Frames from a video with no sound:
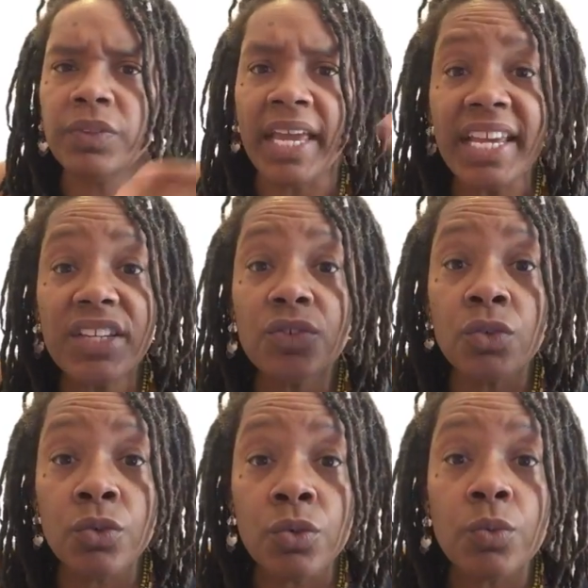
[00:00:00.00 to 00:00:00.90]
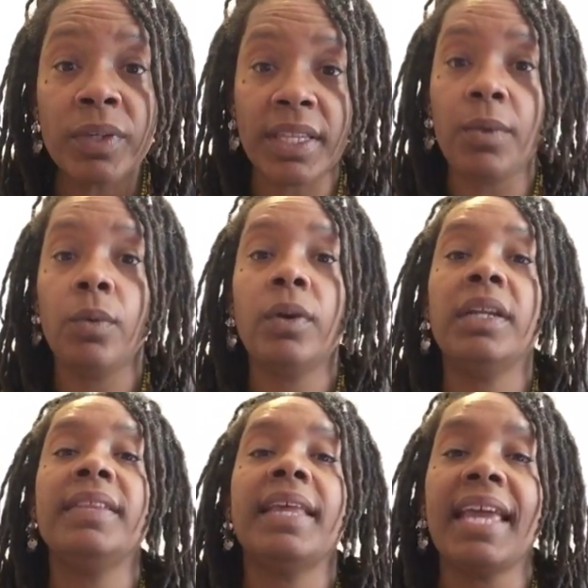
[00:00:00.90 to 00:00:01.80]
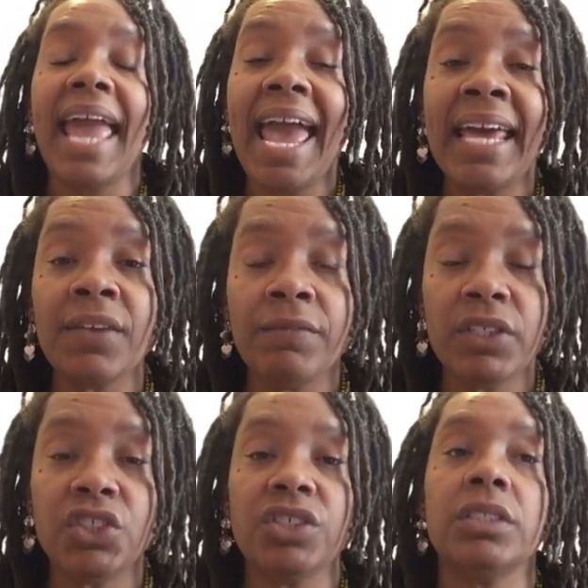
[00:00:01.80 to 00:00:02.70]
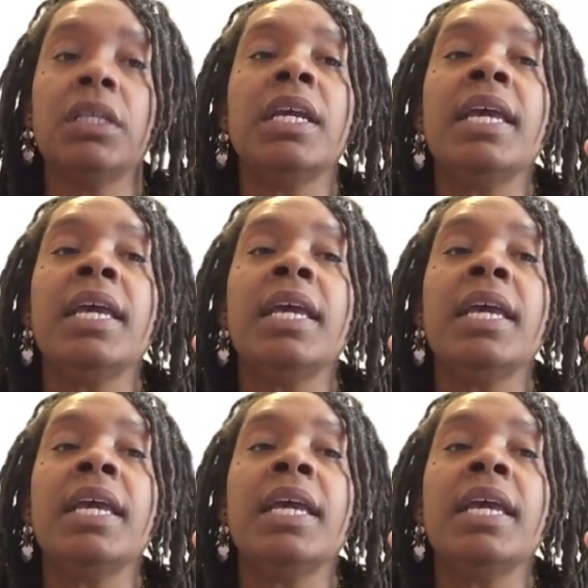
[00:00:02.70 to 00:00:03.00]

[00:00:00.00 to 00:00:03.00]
they knew what they wanted. They had a vision.